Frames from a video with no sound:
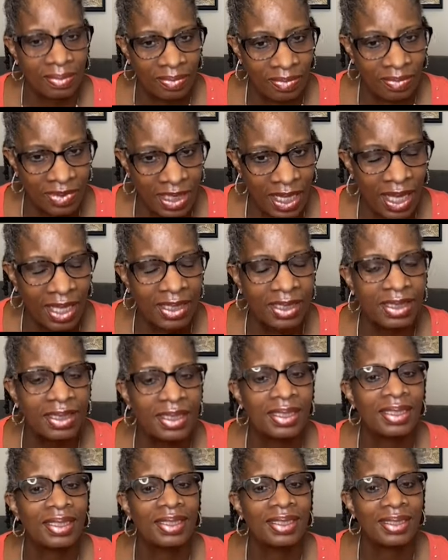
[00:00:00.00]
It was
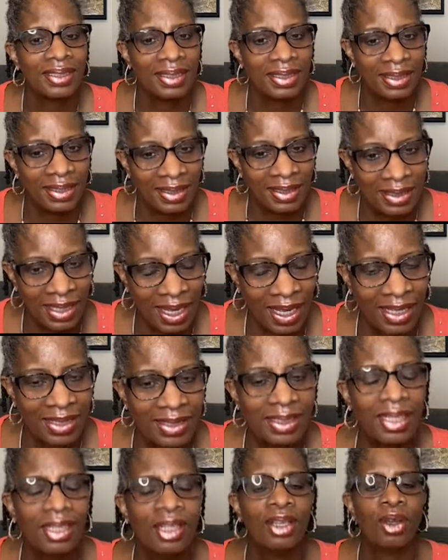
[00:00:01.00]
crazy. Yeah.
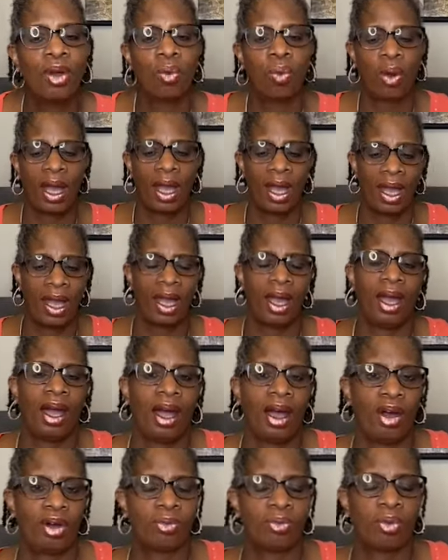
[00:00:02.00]
Wow.
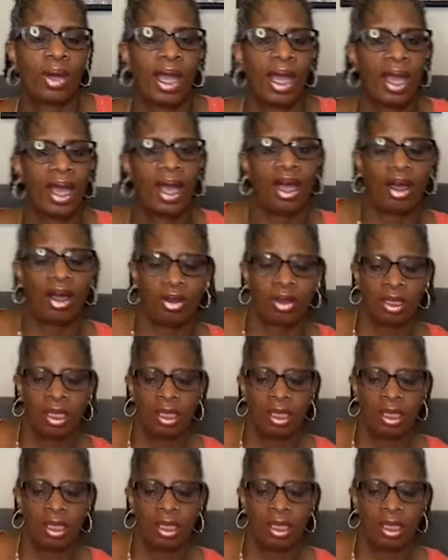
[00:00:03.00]
Wow.